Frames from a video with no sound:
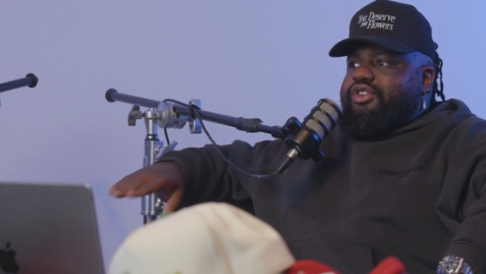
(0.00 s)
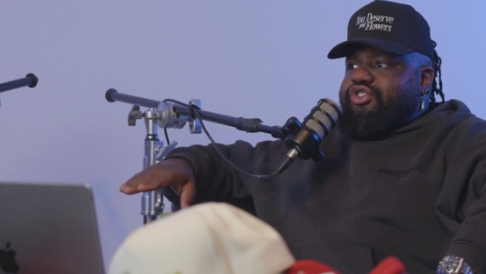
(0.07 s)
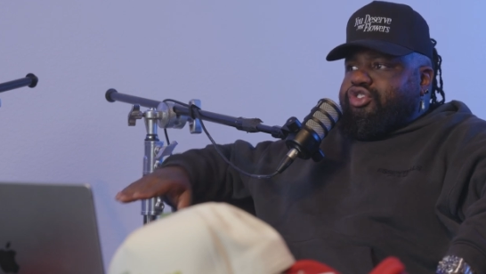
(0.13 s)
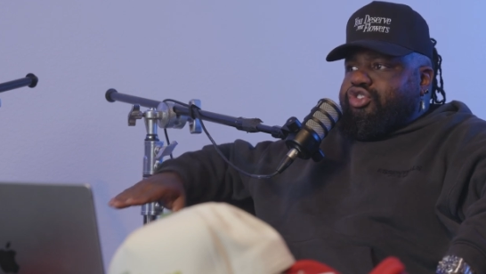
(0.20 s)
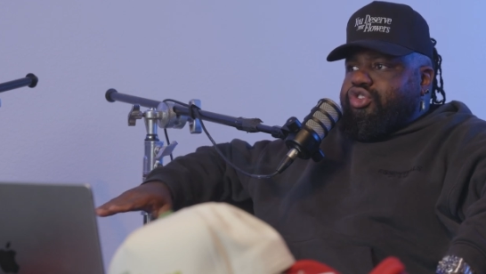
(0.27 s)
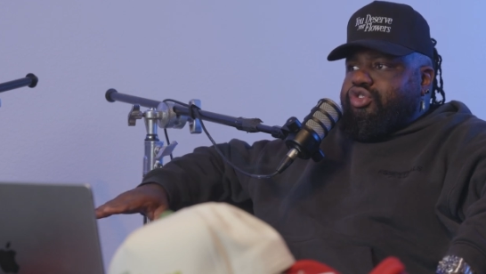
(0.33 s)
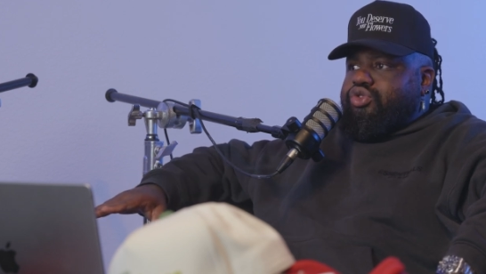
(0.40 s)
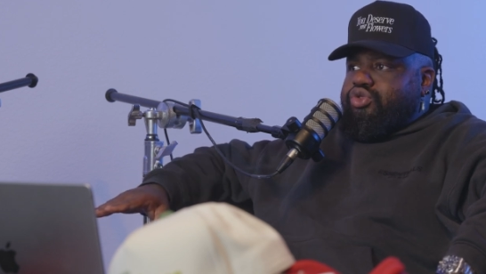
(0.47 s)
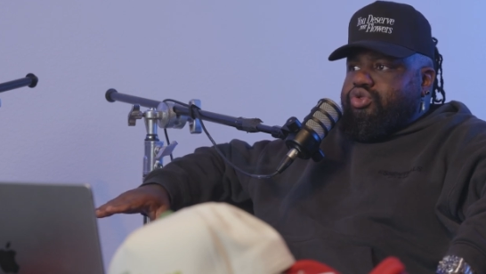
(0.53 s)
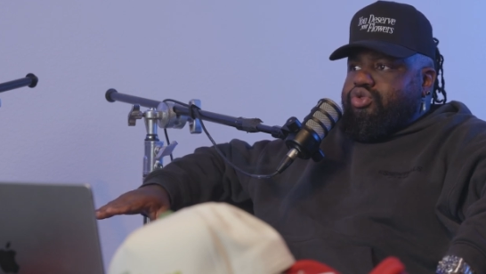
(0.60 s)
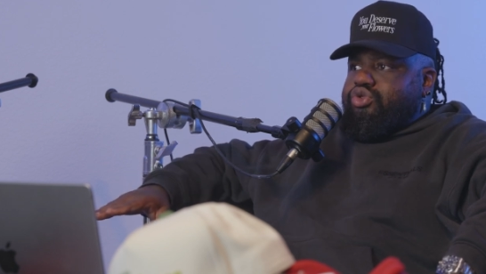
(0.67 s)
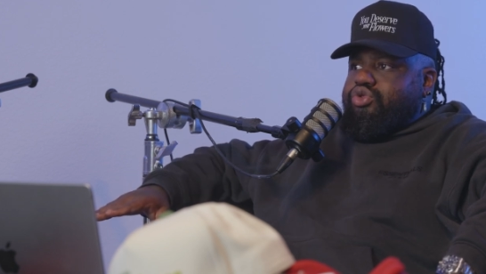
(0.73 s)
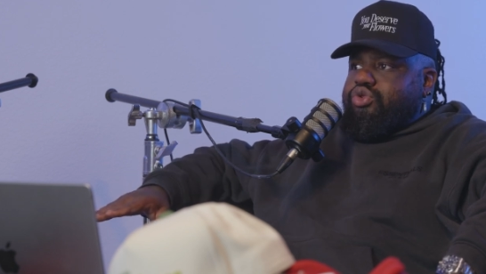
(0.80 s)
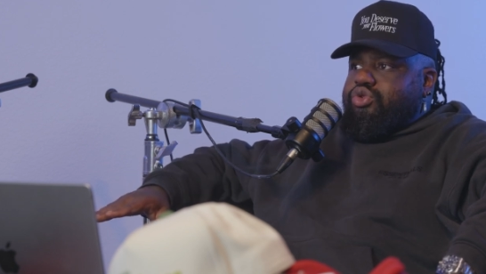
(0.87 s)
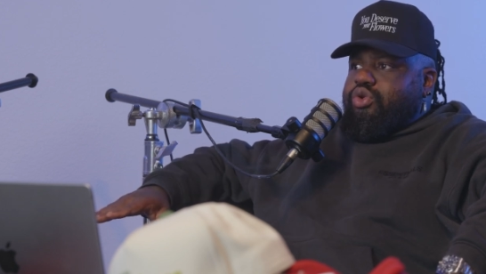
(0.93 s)

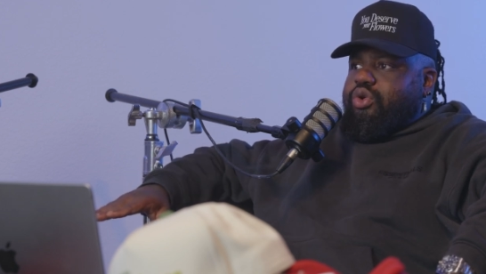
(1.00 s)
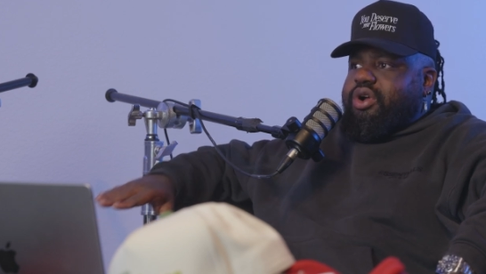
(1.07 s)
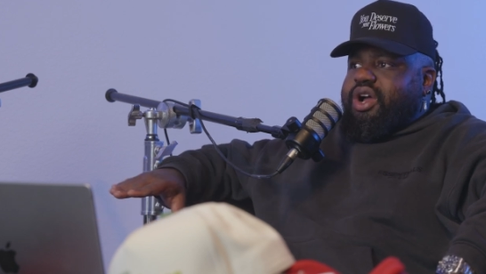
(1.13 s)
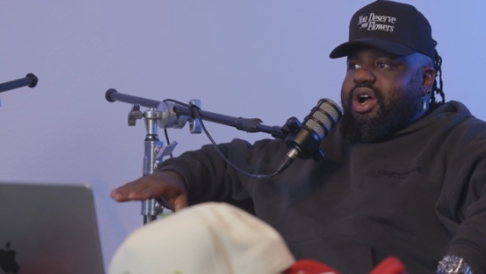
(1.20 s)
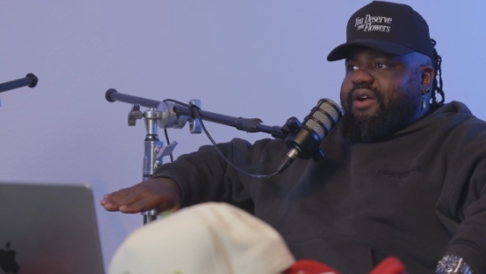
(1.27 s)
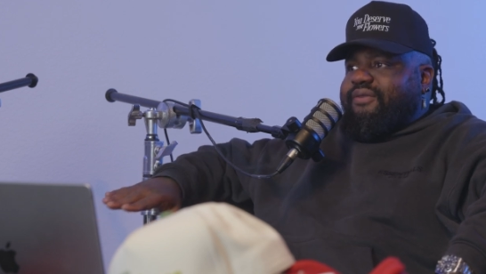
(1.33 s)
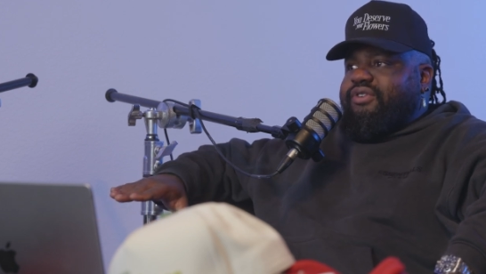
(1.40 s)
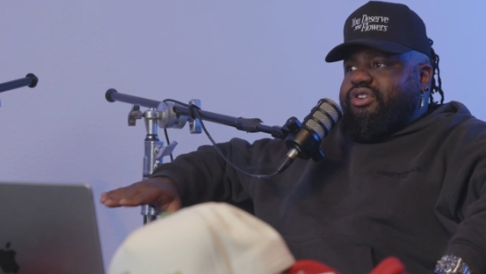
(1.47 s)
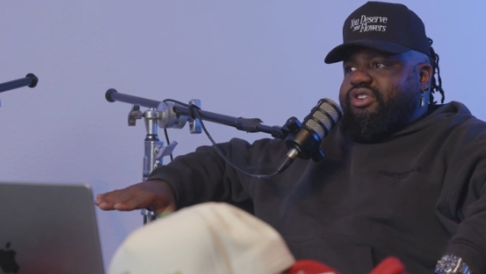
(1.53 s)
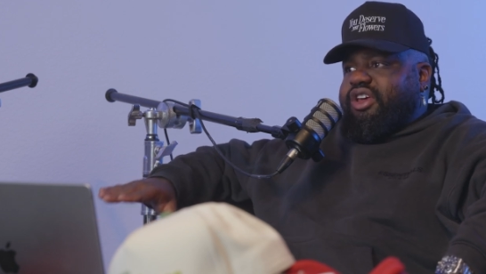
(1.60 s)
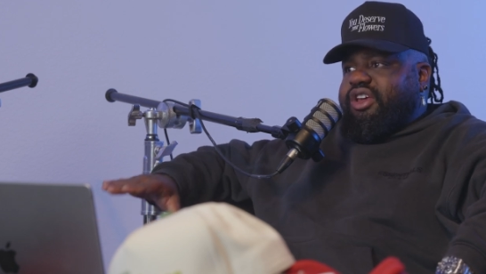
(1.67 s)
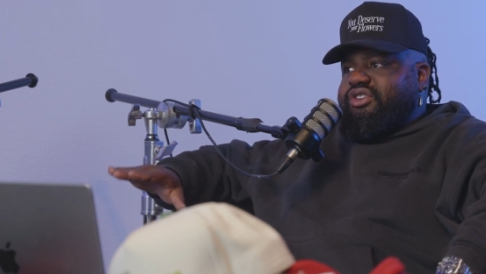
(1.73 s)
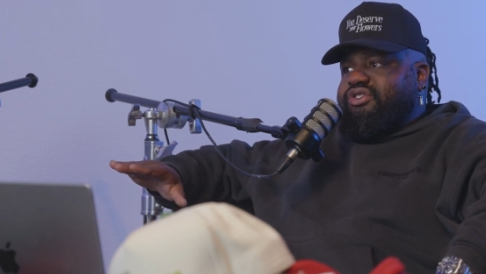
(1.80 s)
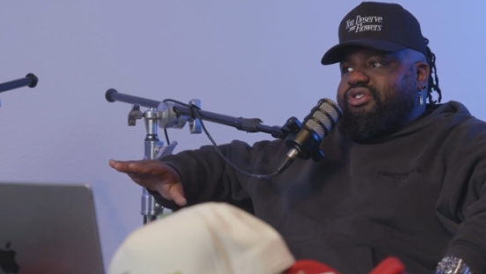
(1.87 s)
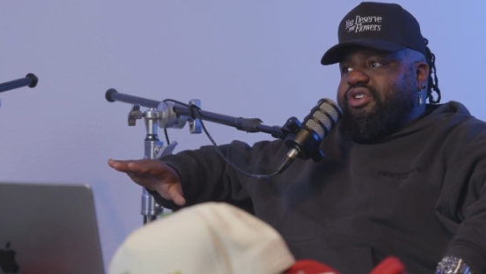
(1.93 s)
to
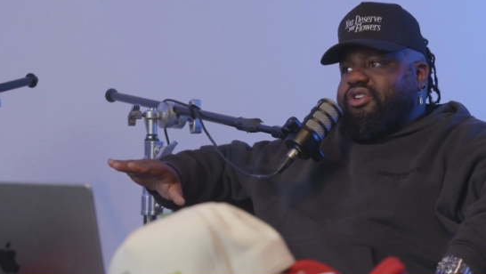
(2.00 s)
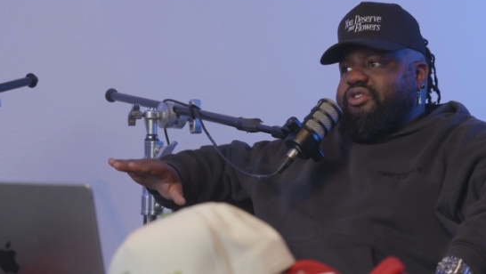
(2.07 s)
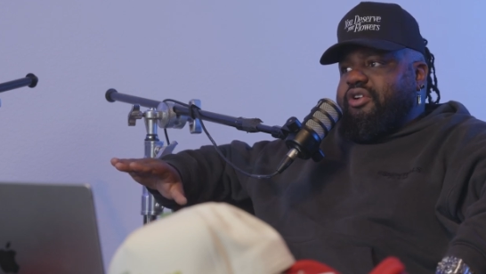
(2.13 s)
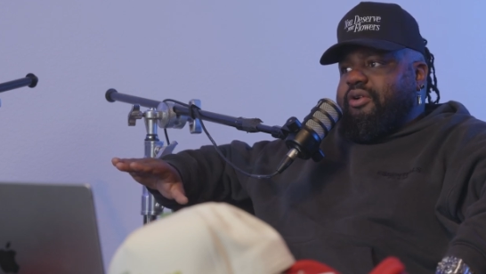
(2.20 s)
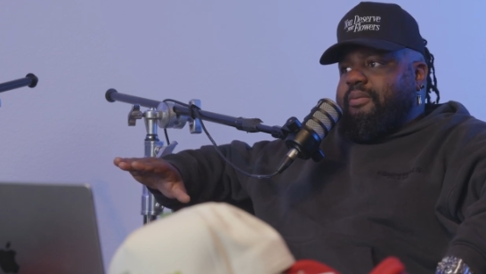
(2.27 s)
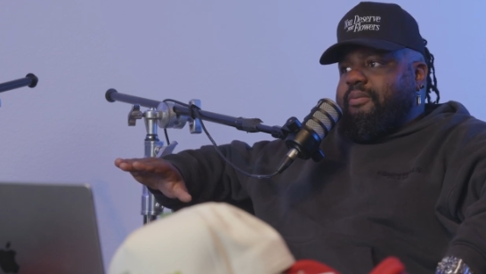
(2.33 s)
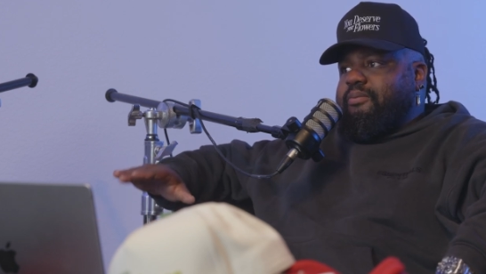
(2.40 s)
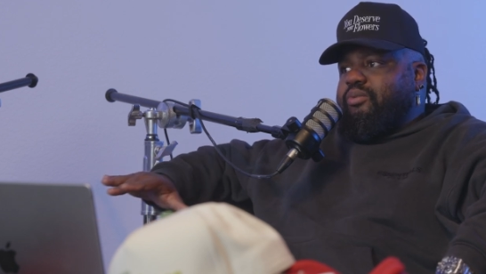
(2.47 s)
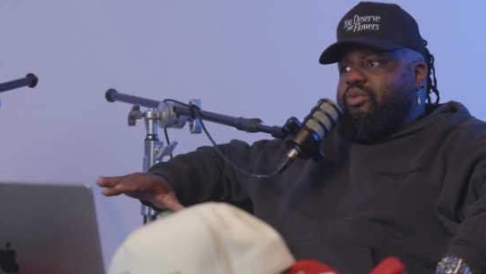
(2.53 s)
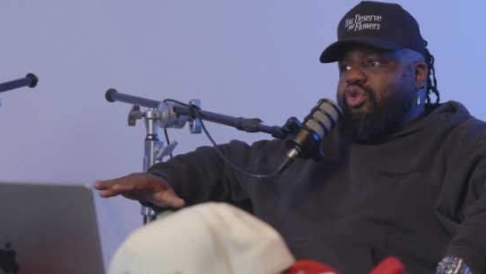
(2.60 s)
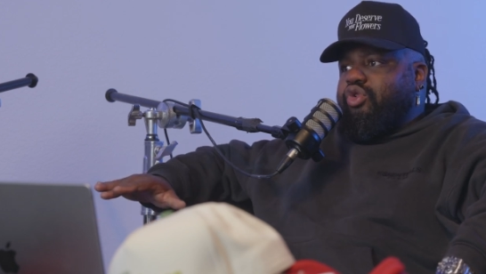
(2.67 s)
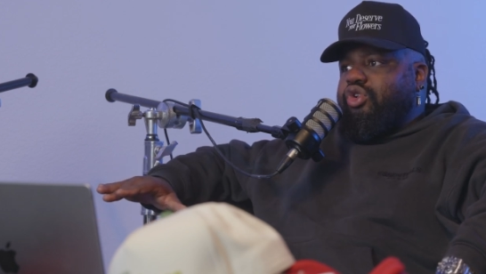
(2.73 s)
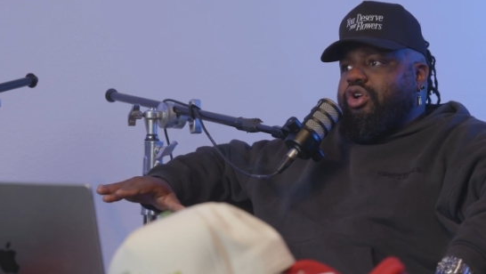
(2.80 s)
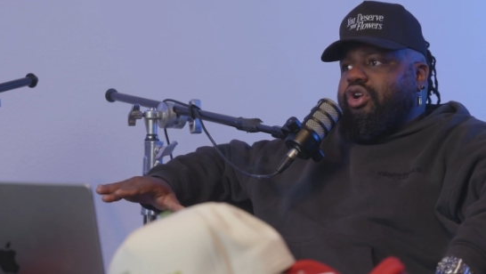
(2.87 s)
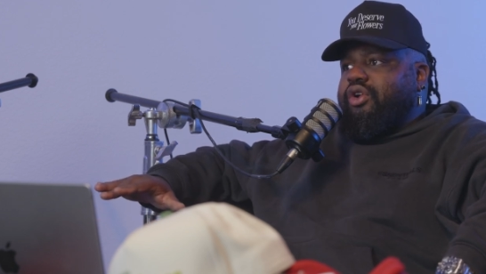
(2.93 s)
confrontation
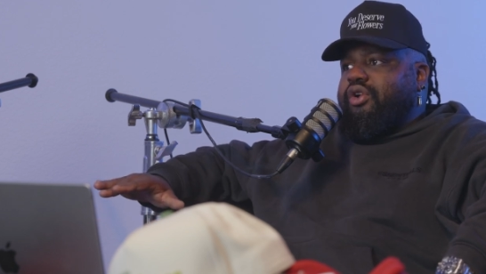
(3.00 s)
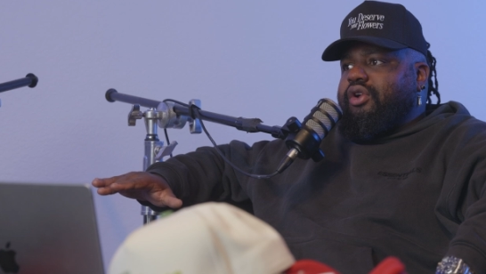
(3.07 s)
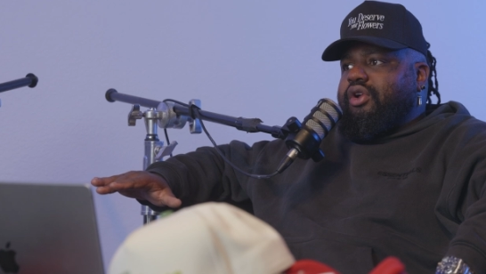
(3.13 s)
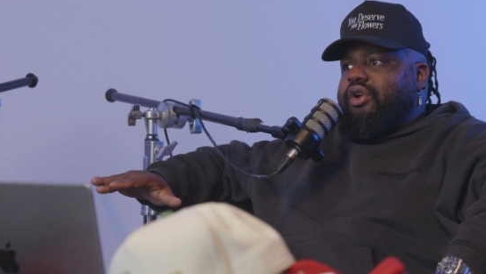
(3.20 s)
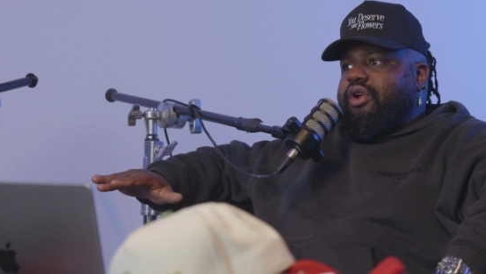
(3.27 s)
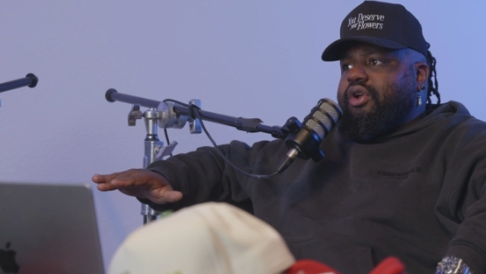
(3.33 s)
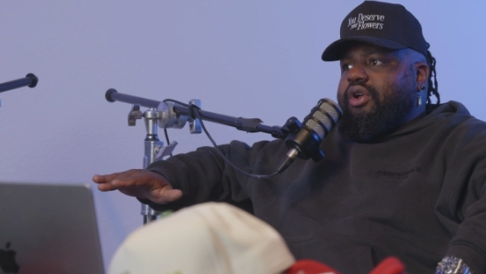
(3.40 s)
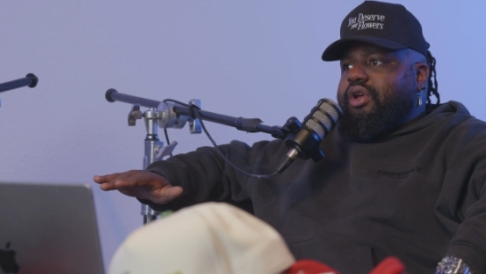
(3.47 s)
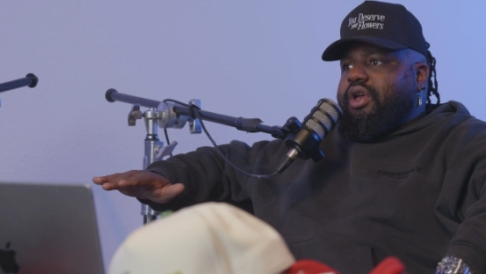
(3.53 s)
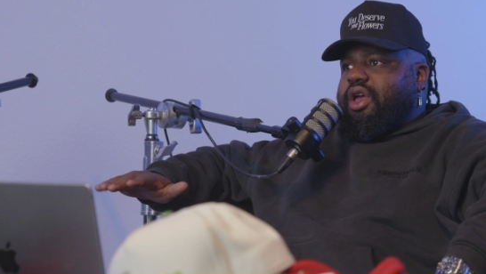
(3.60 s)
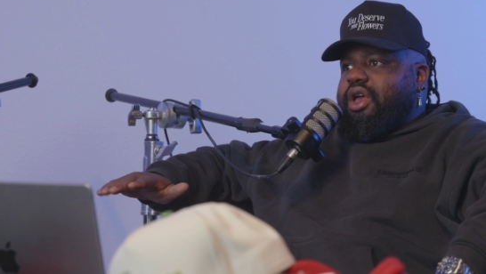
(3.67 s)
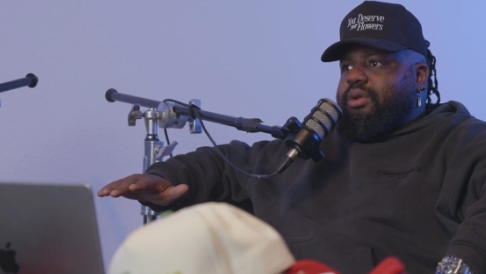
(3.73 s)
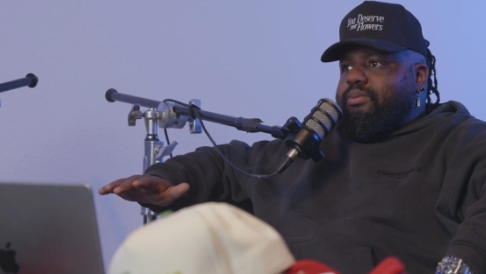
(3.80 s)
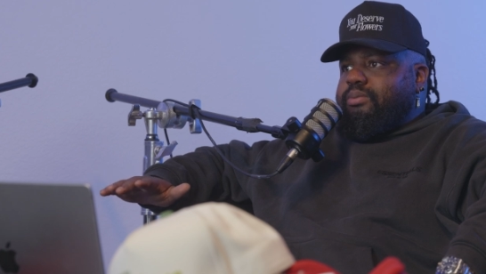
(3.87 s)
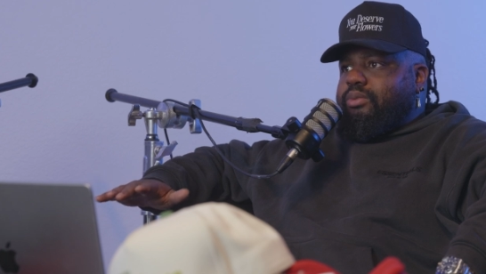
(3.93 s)
more
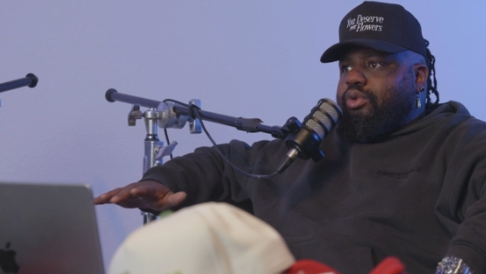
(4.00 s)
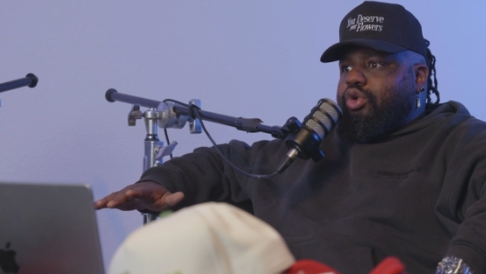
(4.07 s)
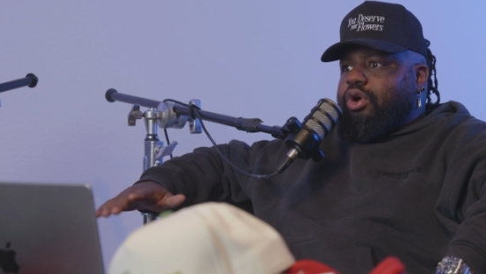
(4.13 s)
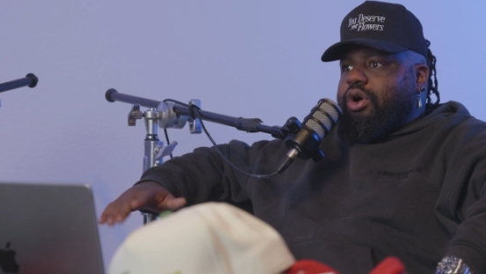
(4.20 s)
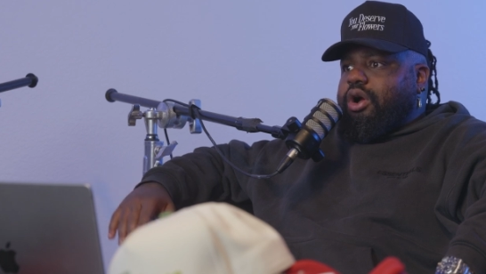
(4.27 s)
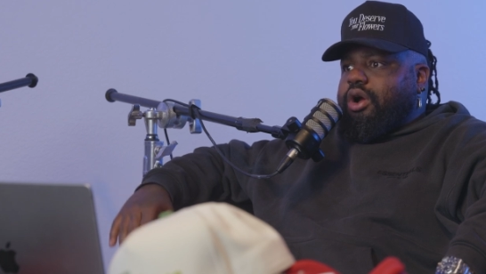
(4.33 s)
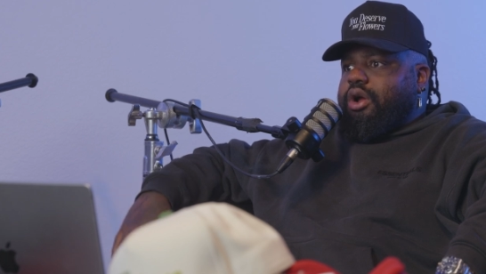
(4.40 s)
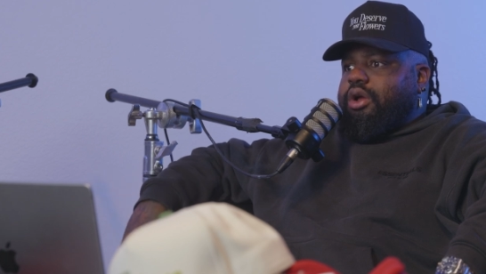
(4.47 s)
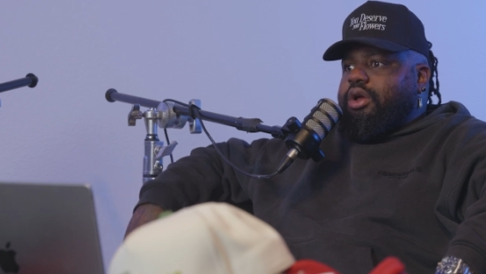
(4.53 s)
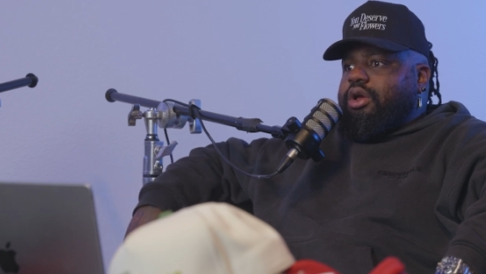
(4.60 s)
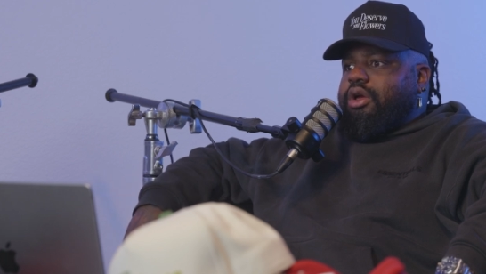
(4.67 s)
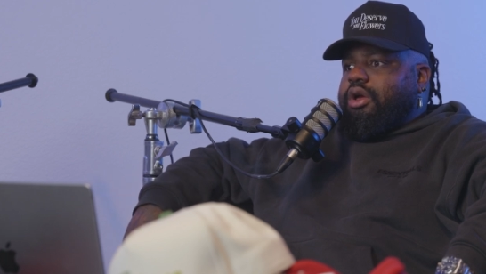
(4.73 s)
and more.